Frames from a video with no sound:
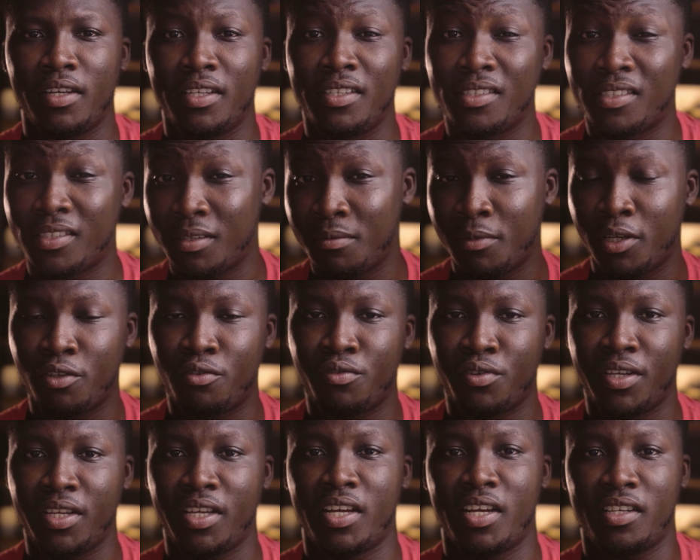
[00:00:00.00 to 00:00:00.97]
in
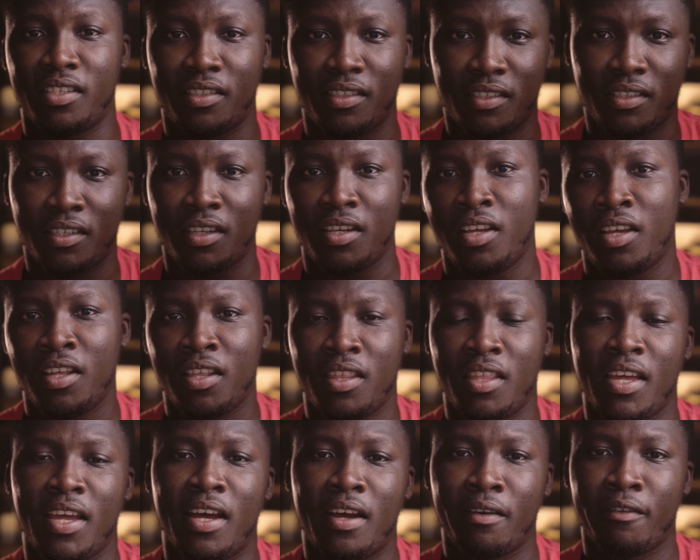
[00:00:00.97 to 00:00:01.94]
symmetry as
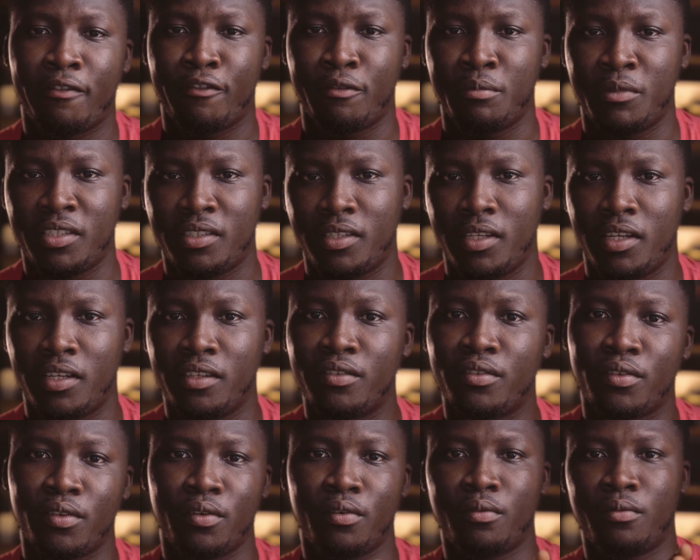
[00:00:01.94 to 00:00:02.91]
they hang from the ceiling.
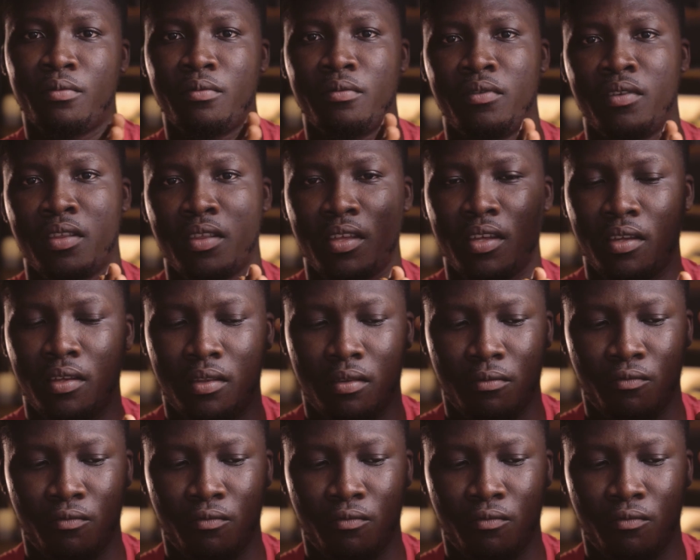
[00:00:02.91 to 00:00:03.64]
So I think